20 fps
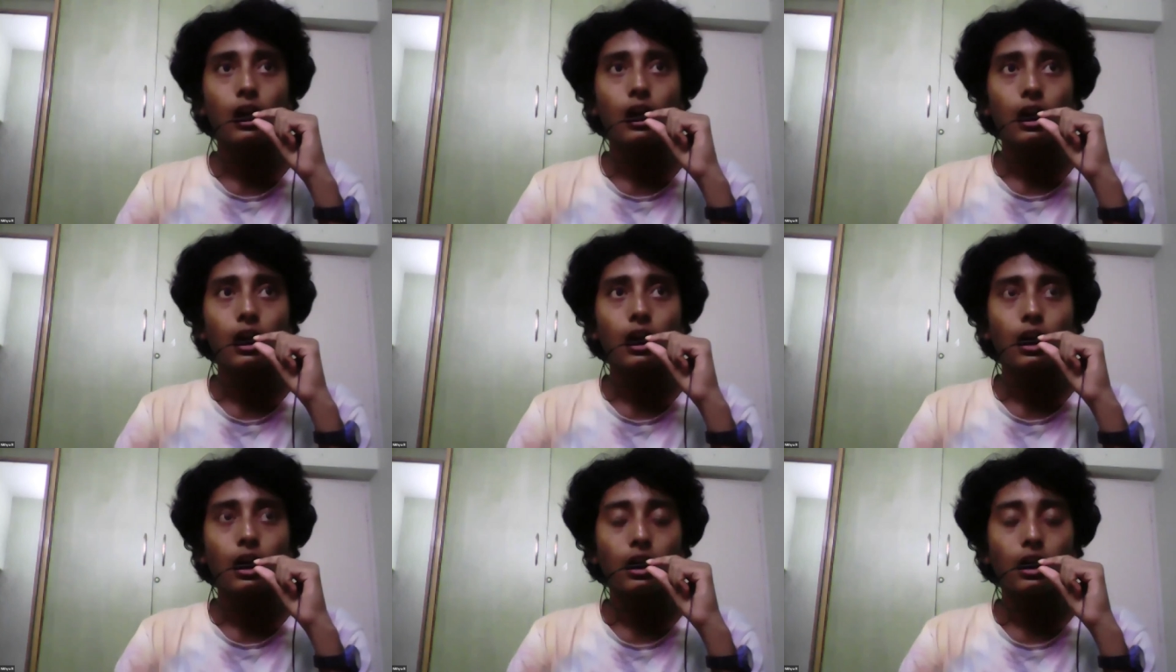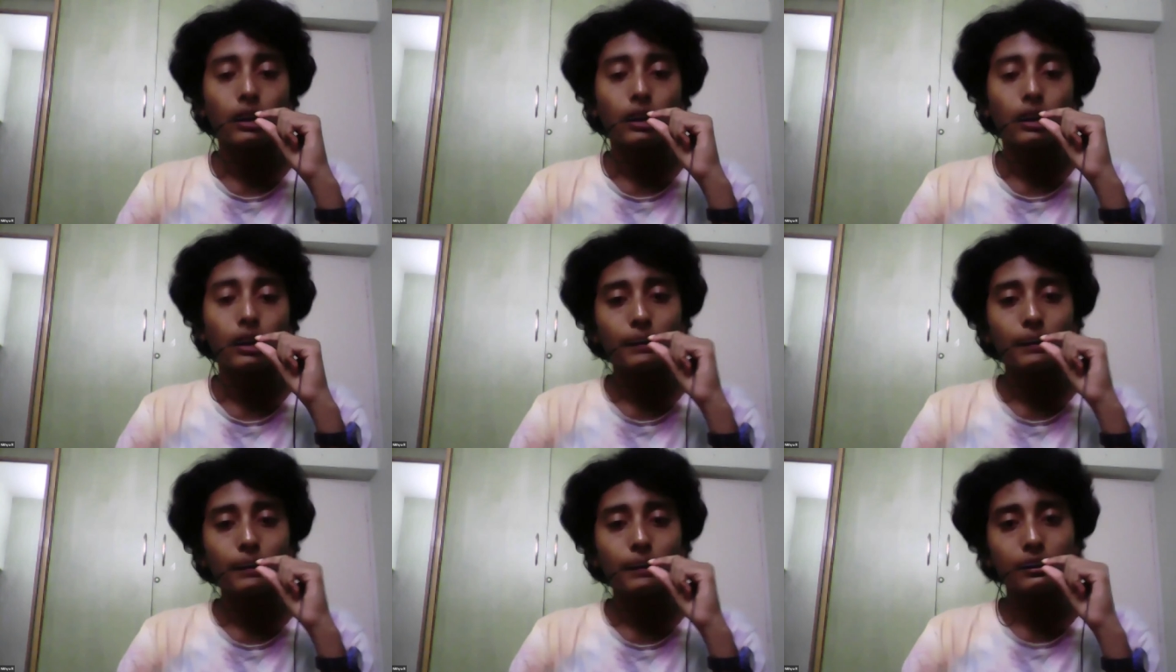Uh,
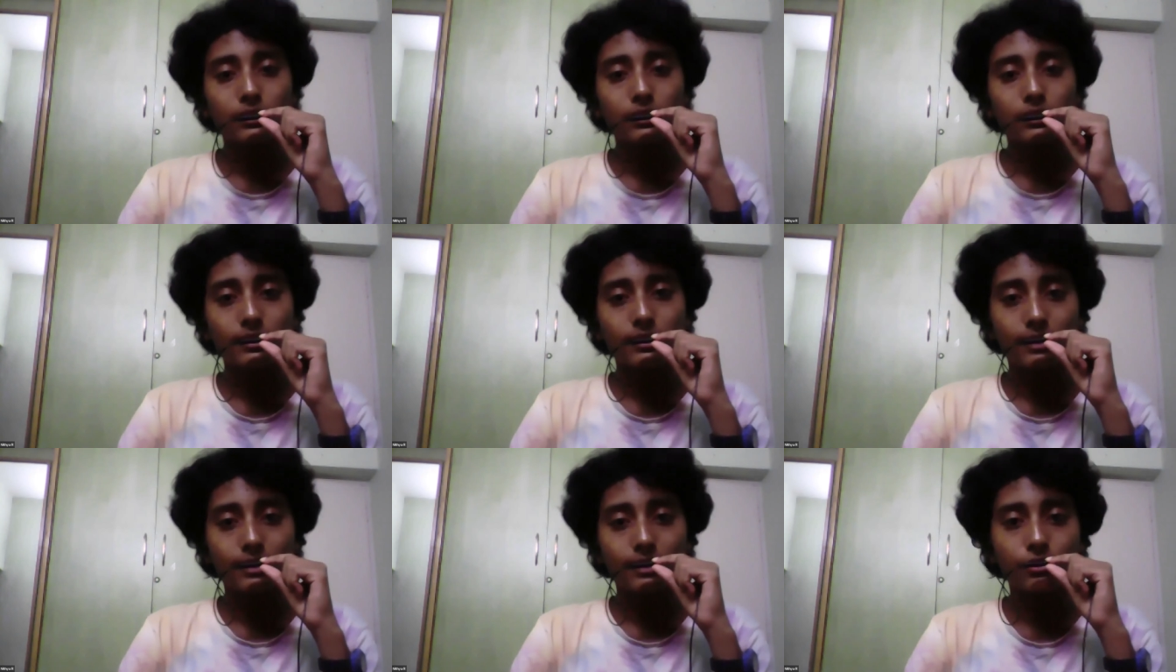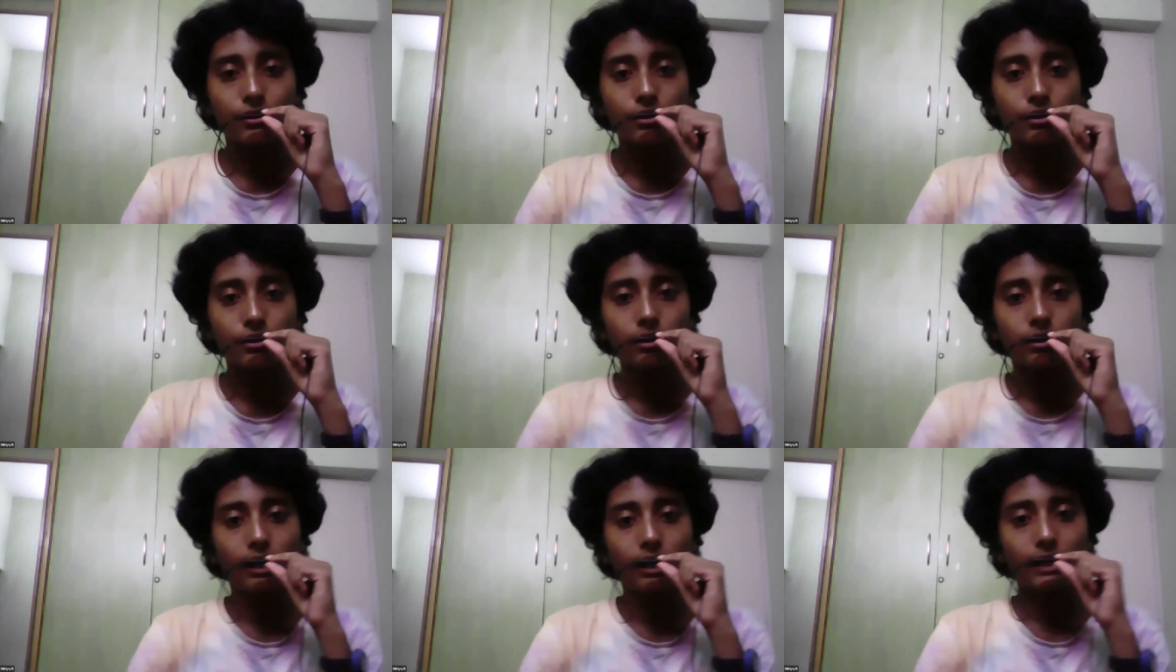coming to the central
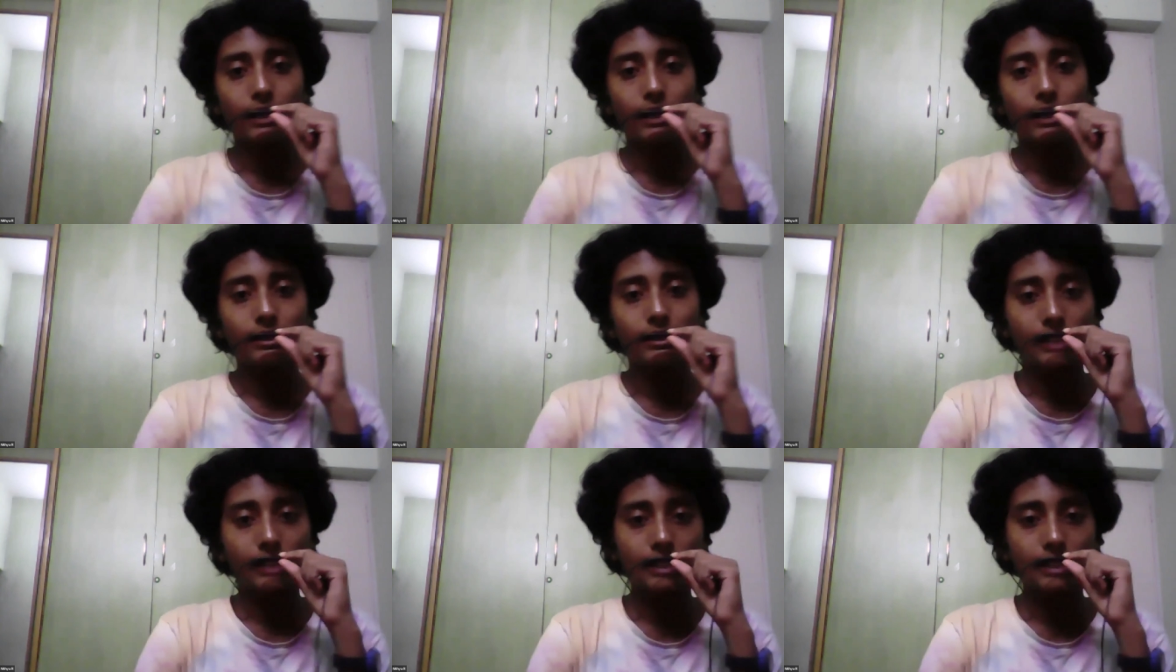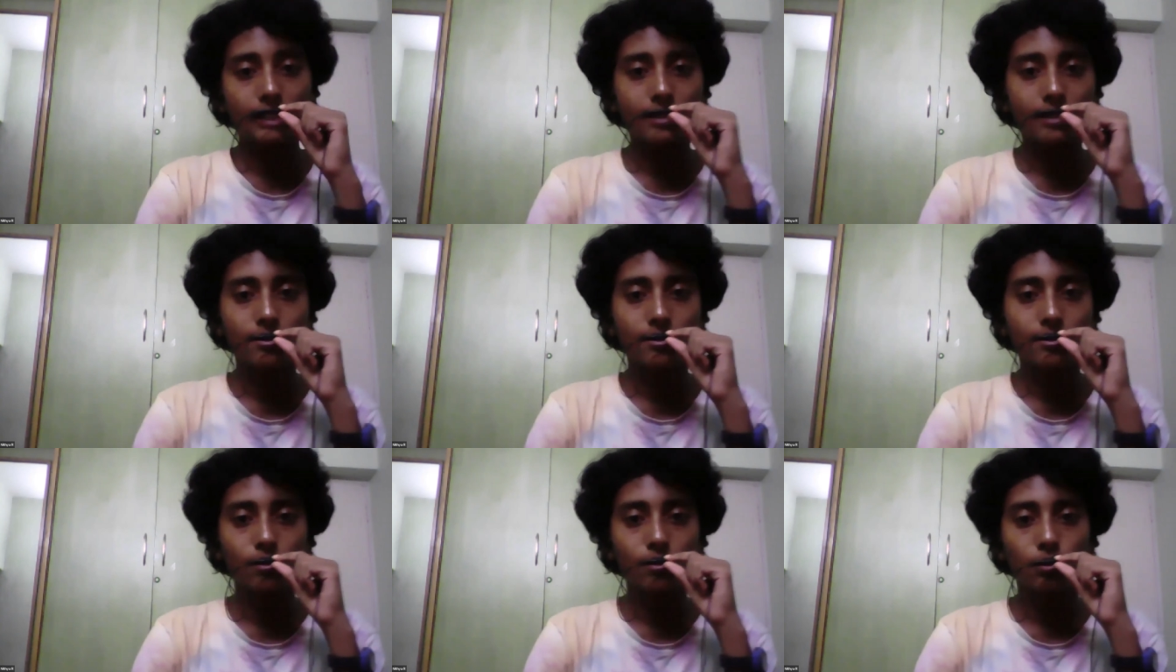and east
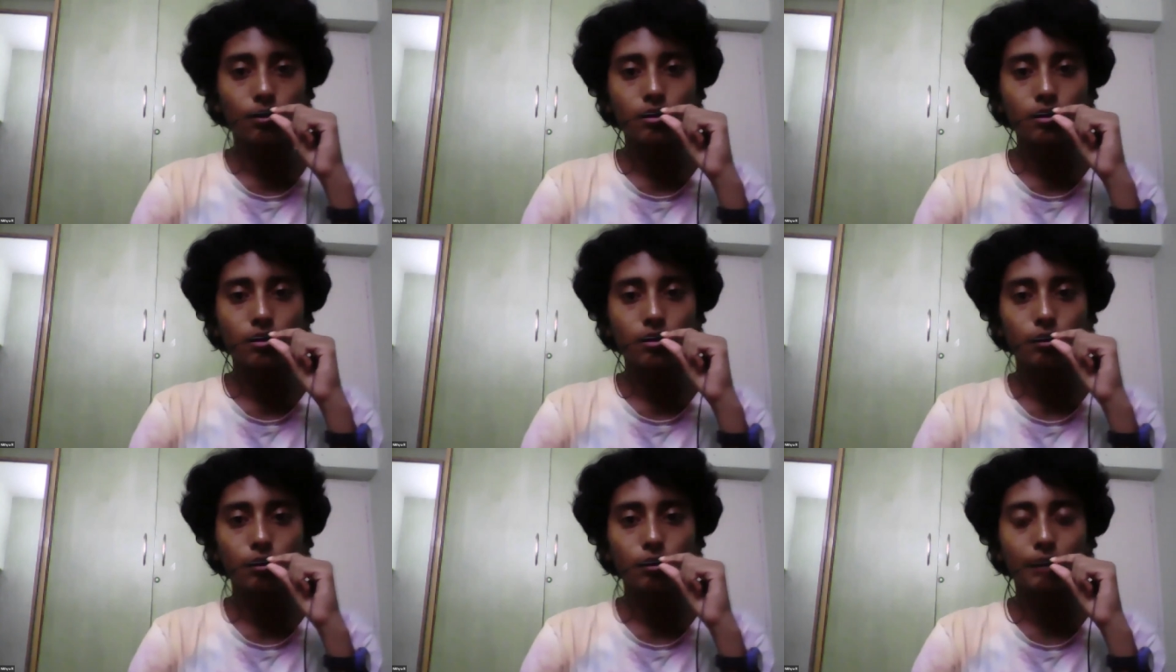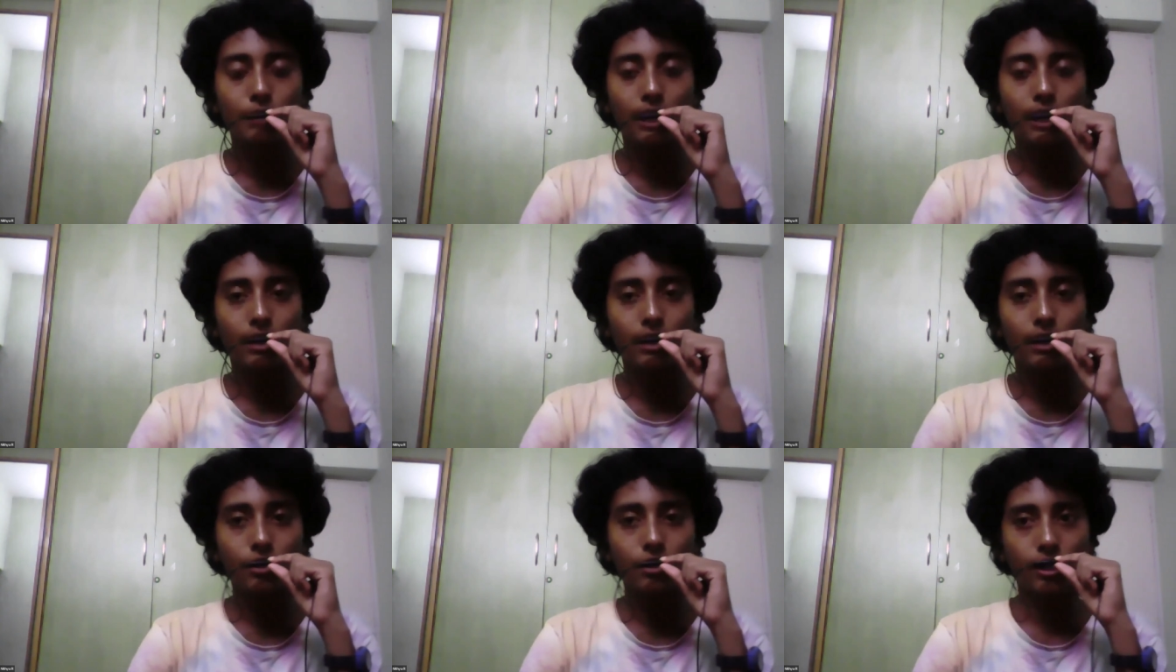zone, so
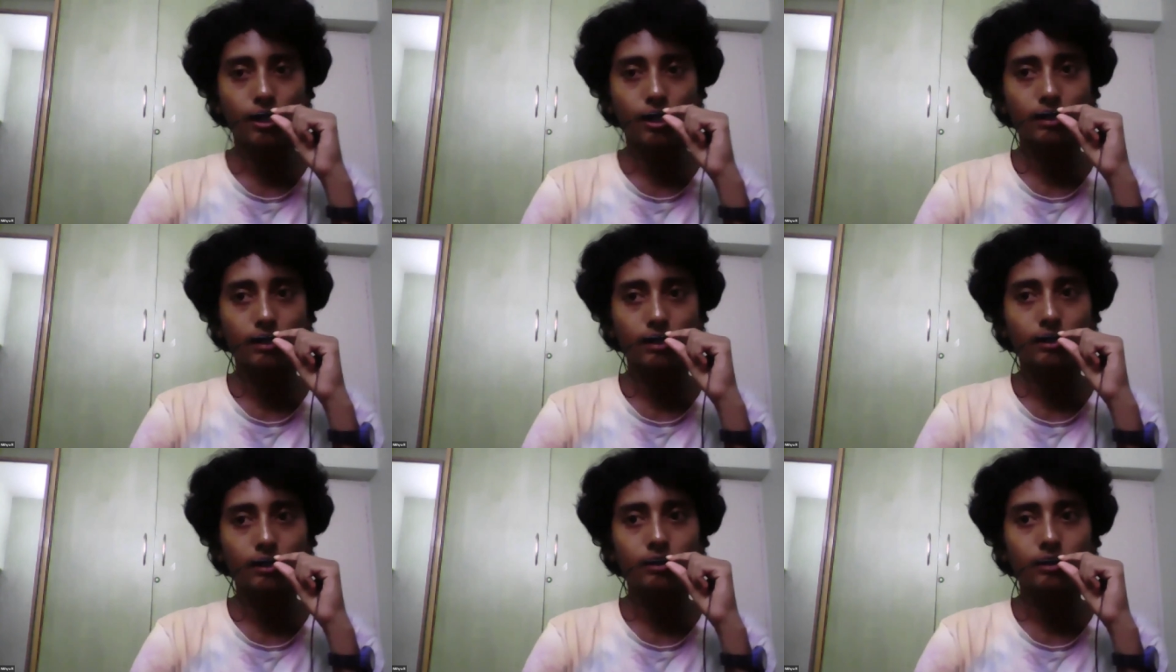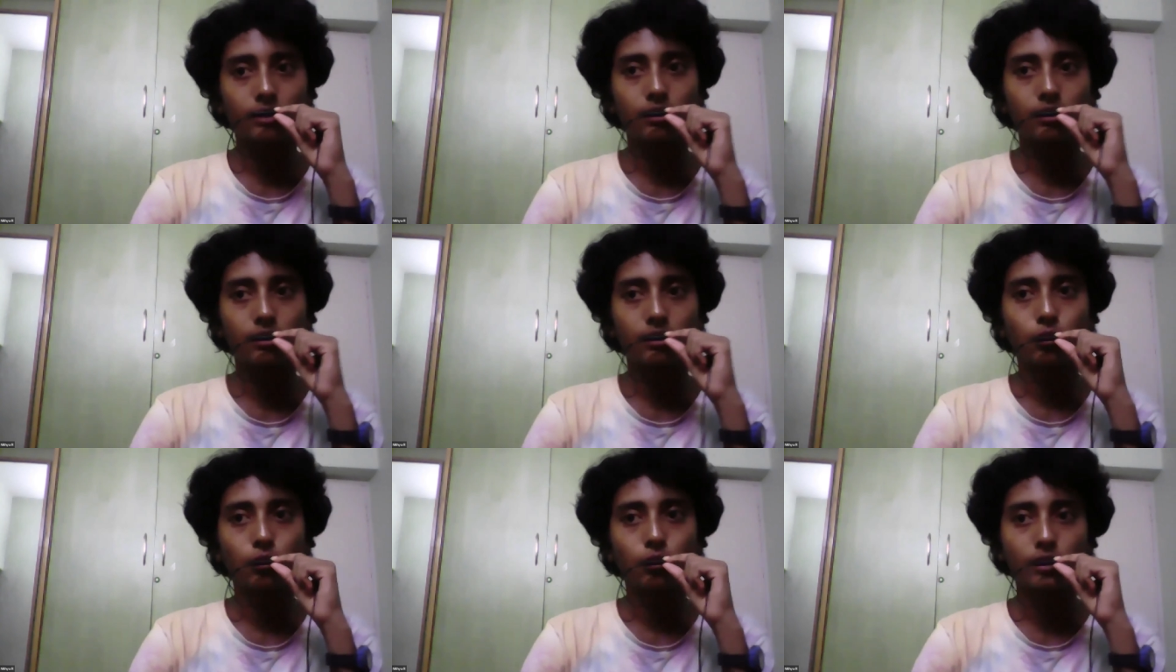Bihar, Jharkhand,
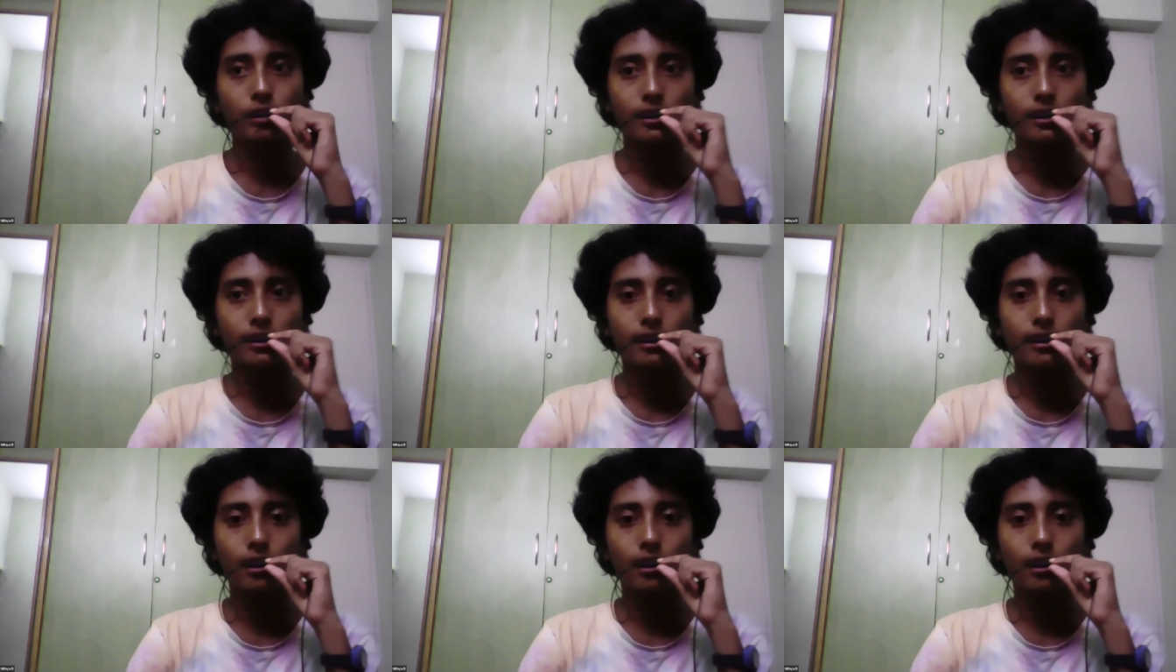Orissa,